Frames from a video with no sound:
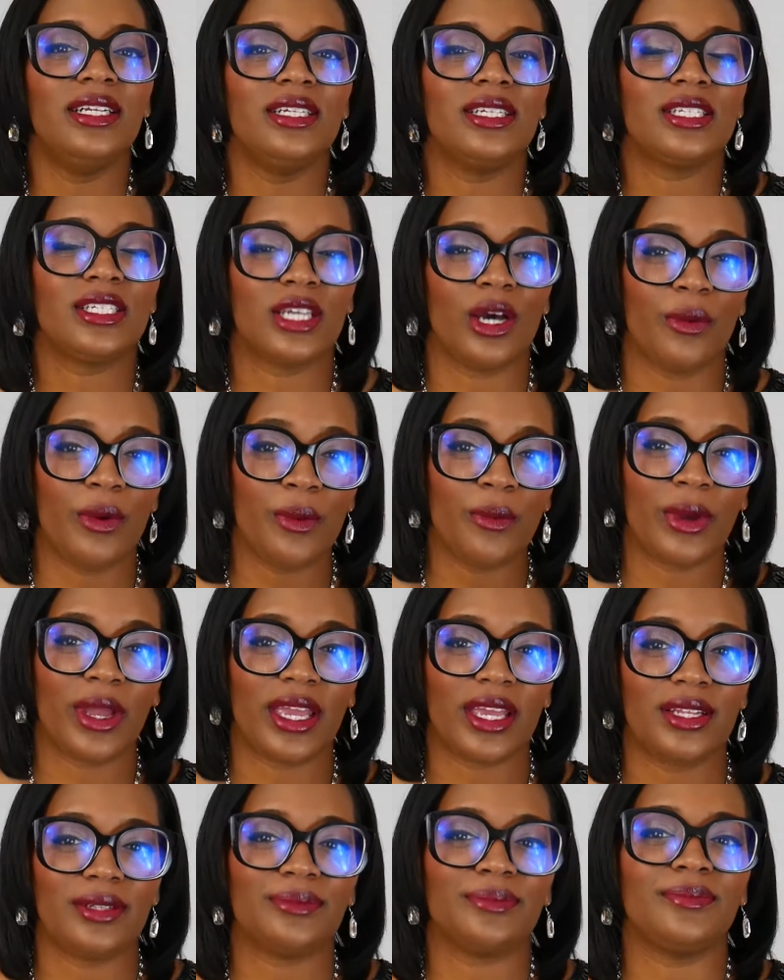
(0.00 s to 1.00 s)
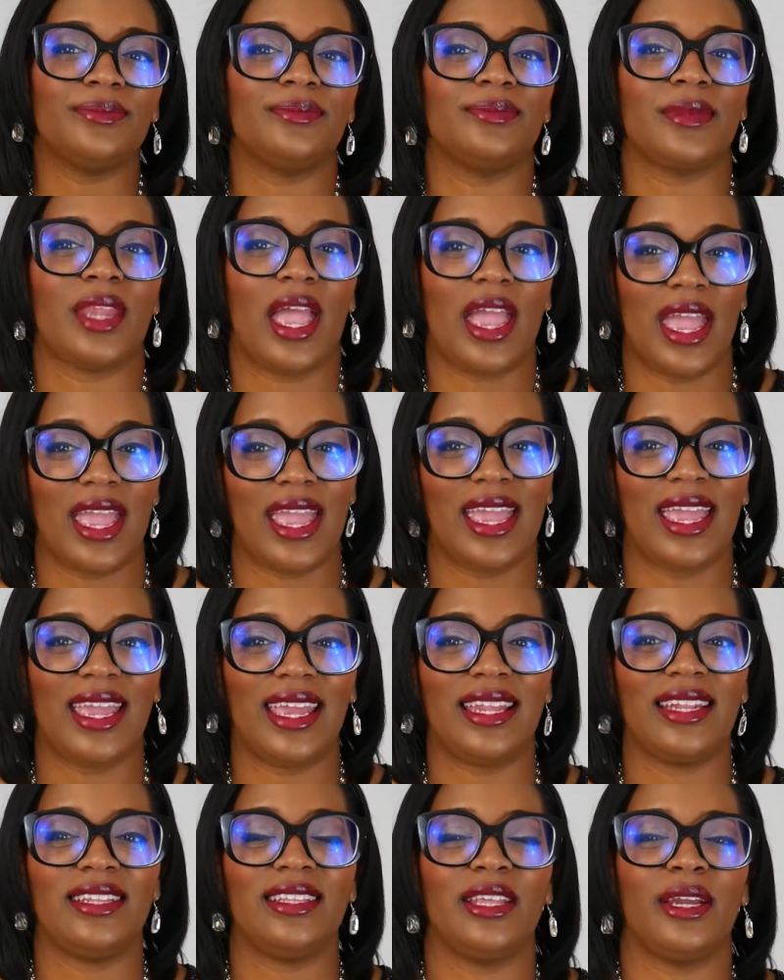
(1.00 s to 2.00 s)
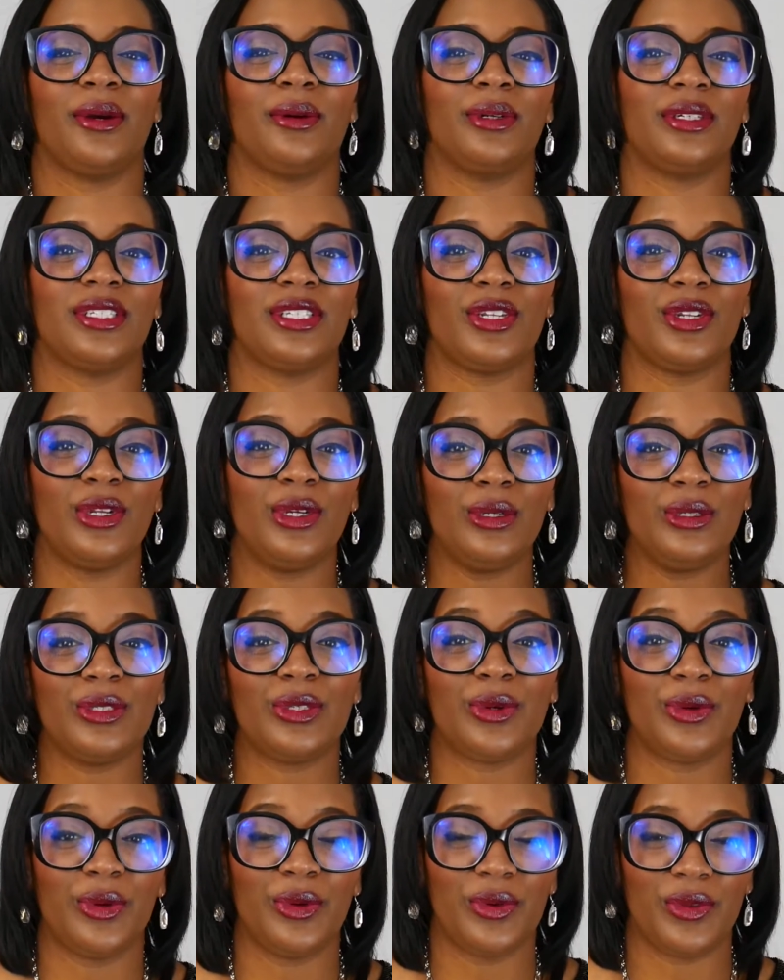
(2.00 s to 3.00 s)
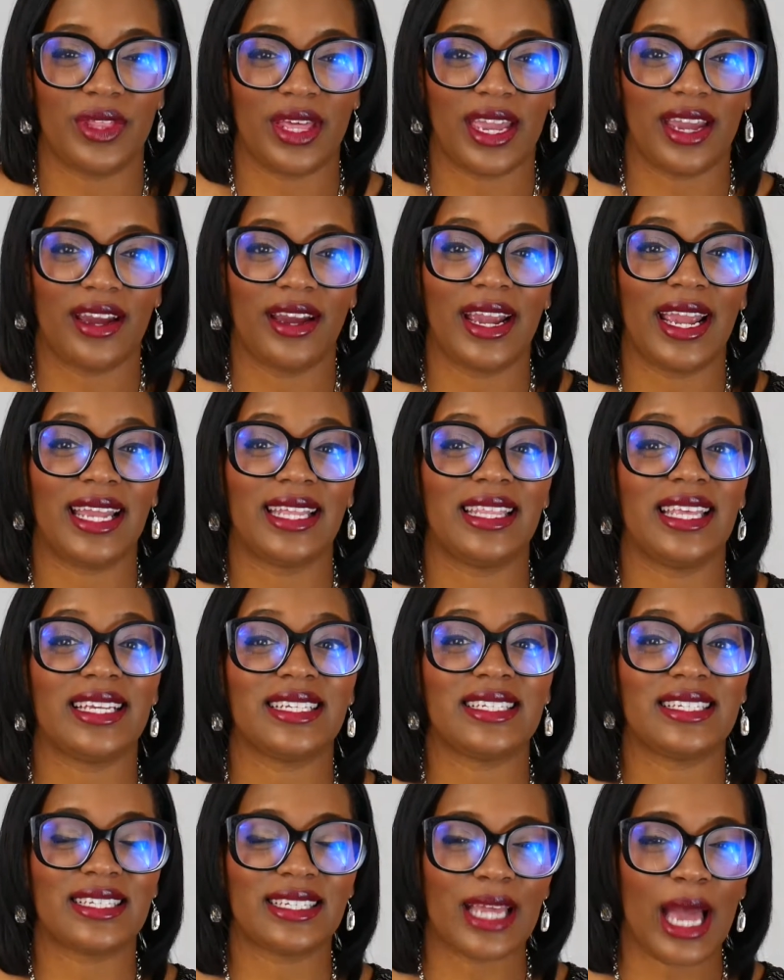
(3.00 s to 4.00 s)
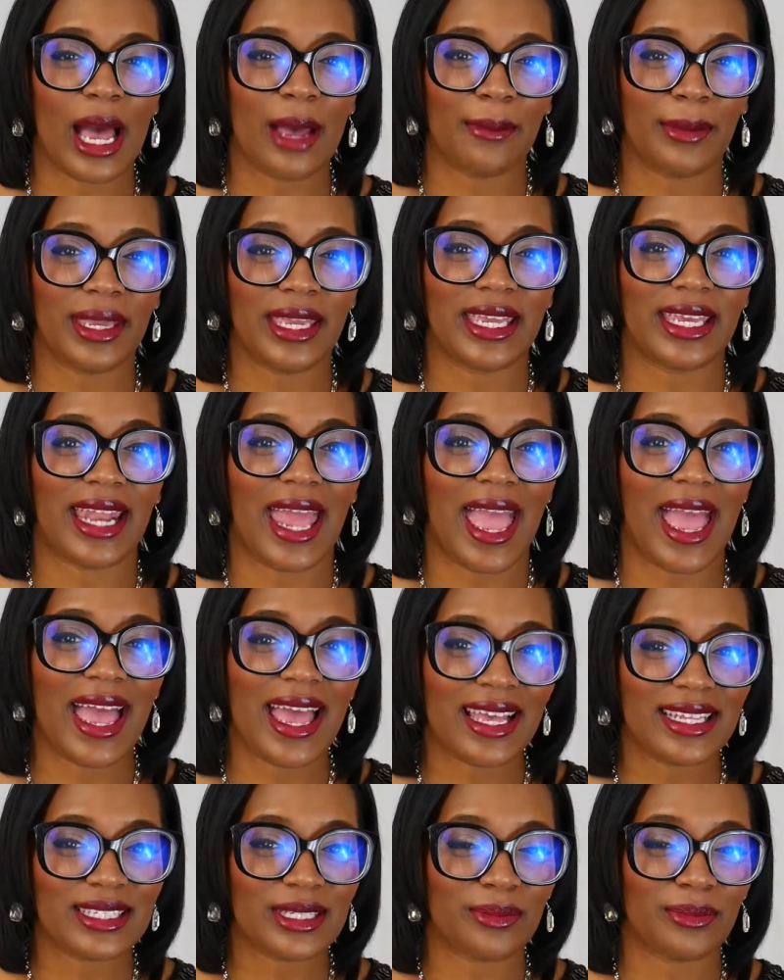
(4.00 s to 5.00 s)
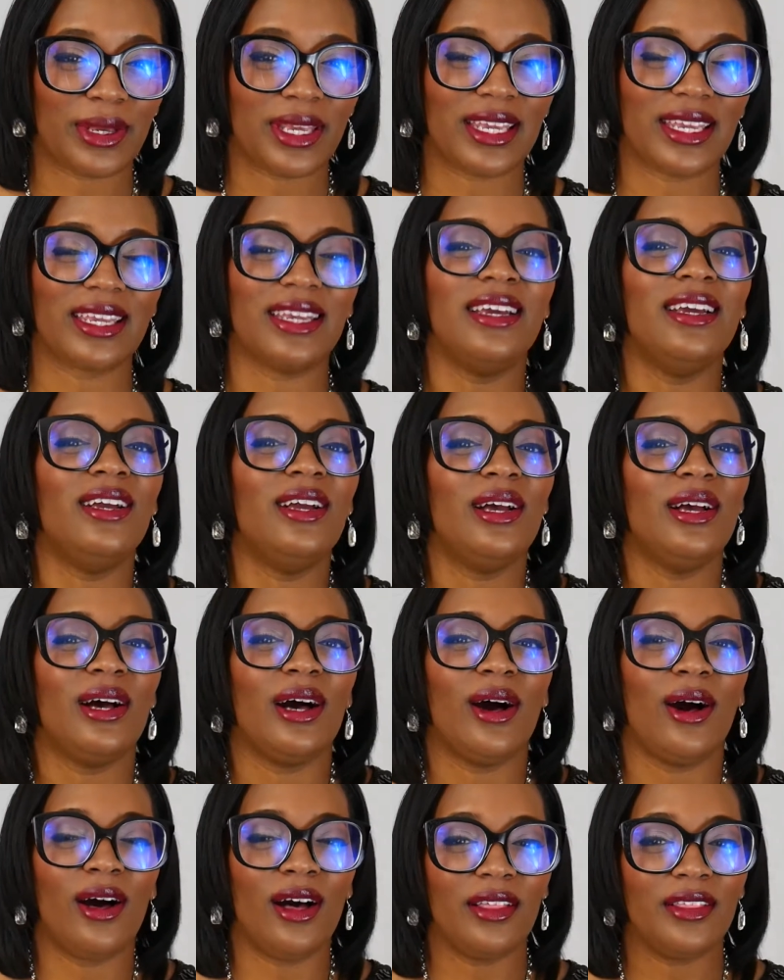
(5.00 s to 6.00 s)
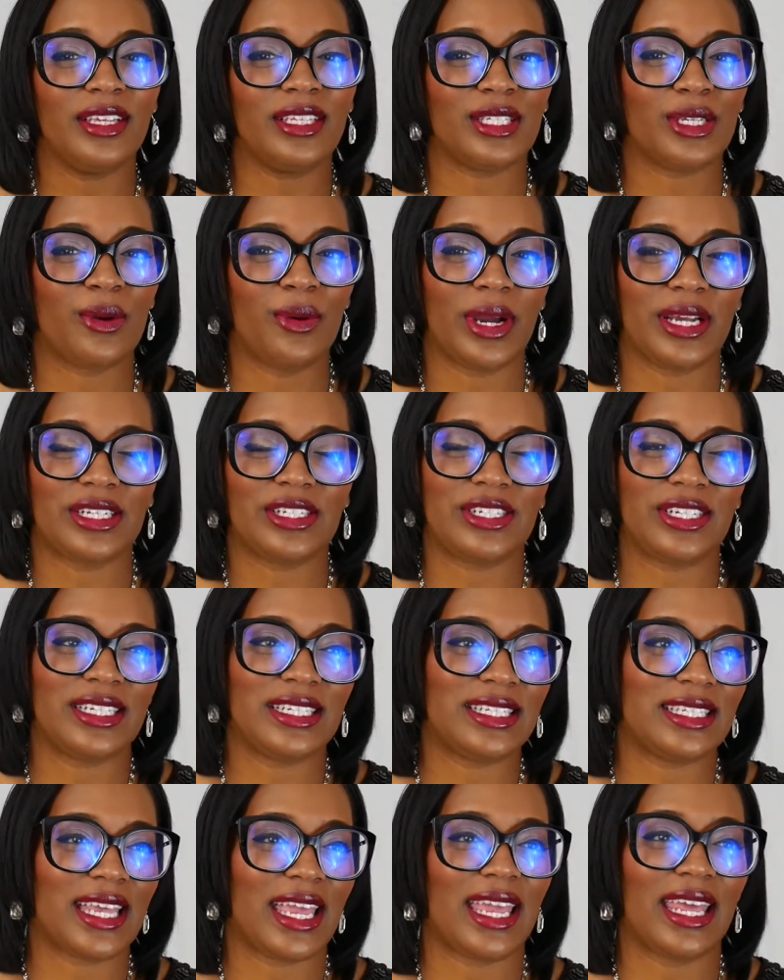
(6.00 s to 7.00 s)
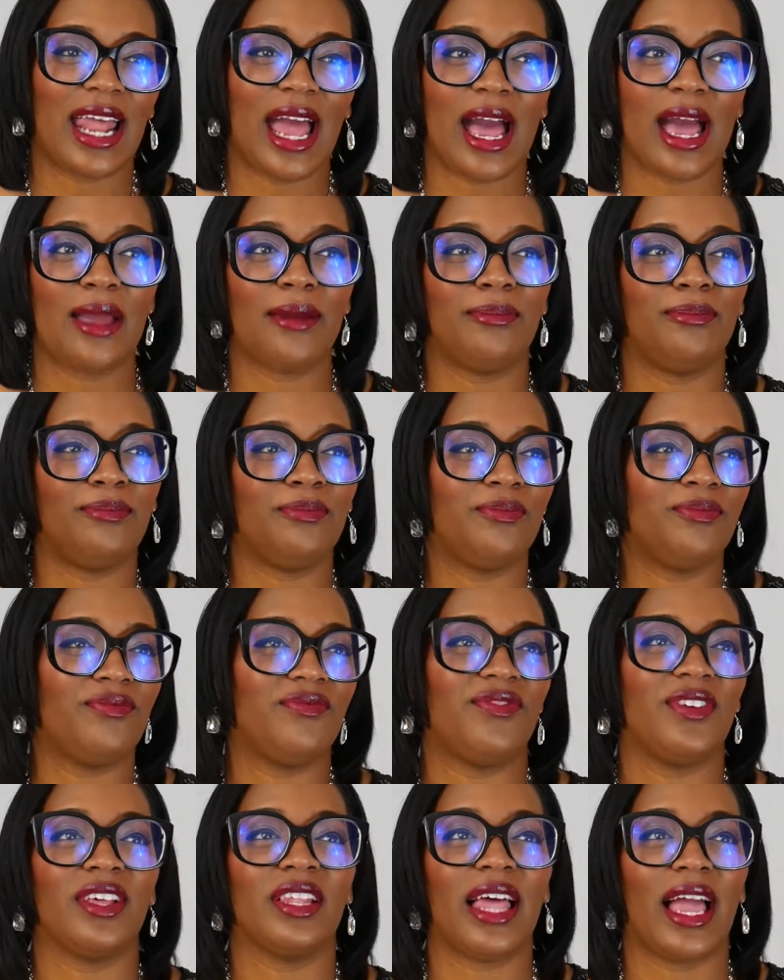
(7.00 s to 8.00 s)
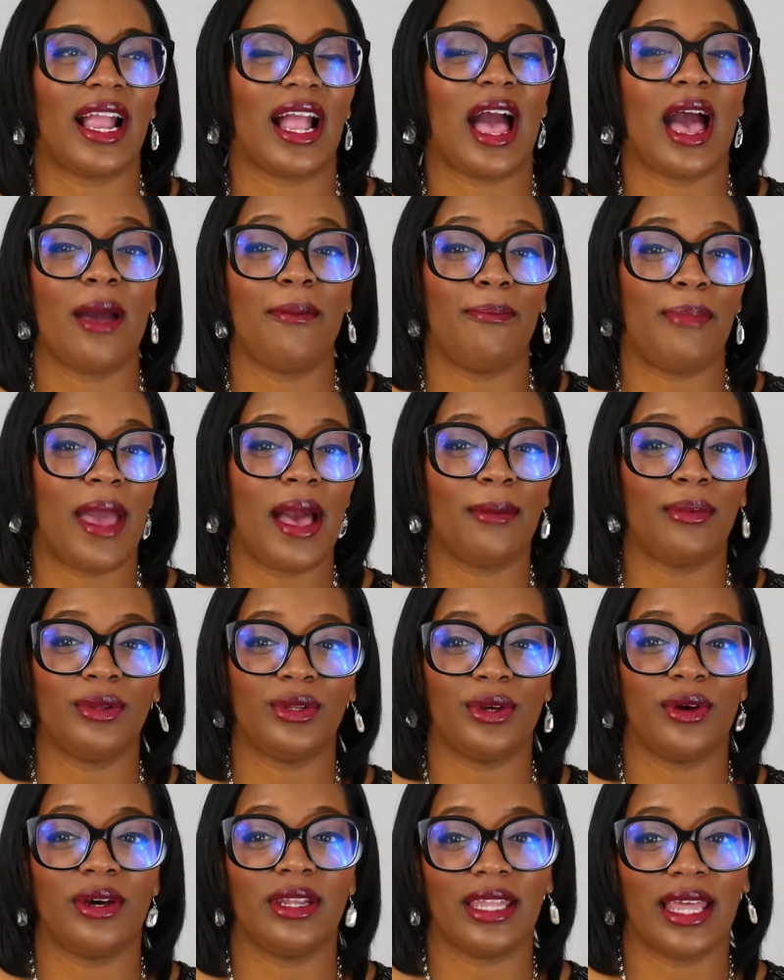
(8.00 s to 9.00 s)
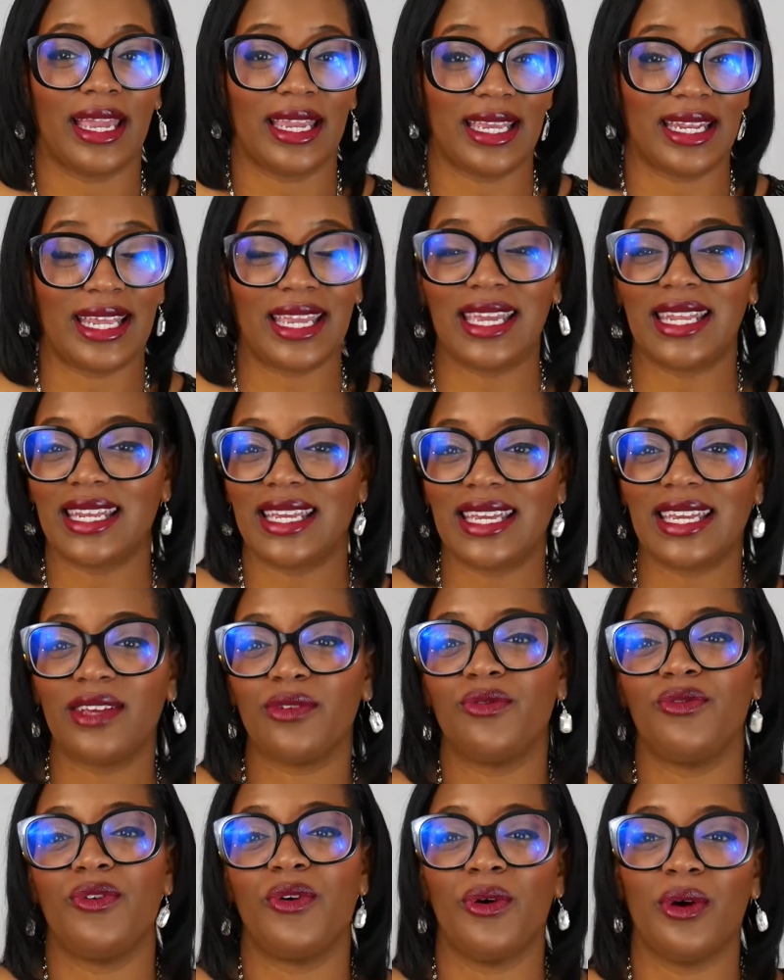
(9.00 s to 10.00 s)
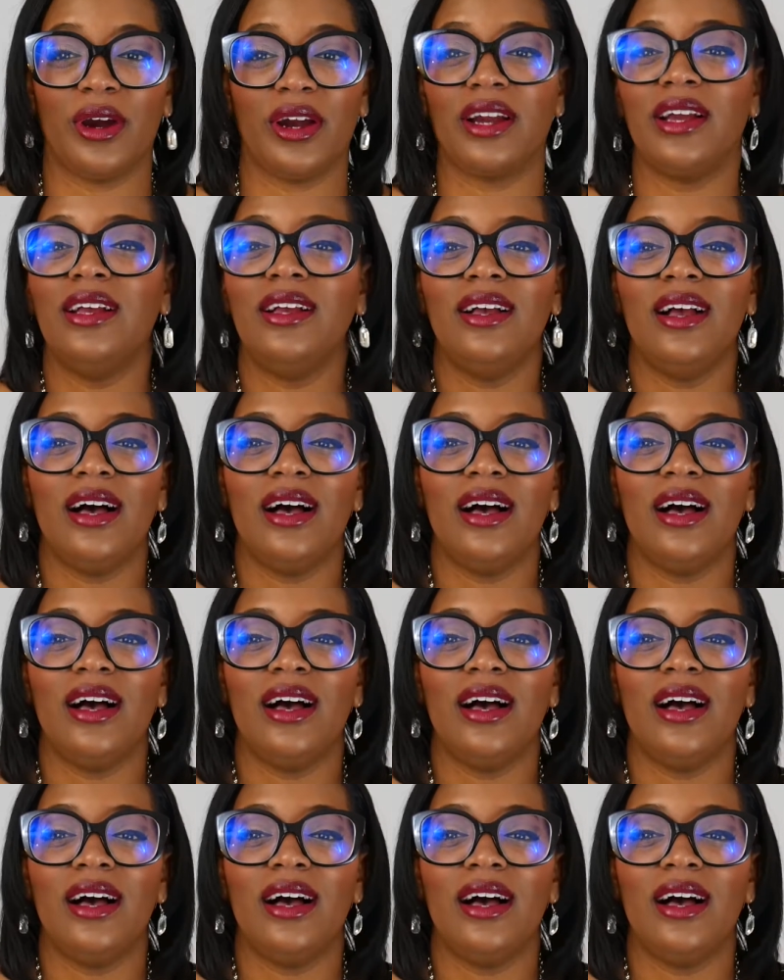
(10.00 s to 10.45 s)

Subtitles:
So we went, and there was a news crew there, and they stopped me and asked me all these questions, and I feel like I babbled on like an idiot for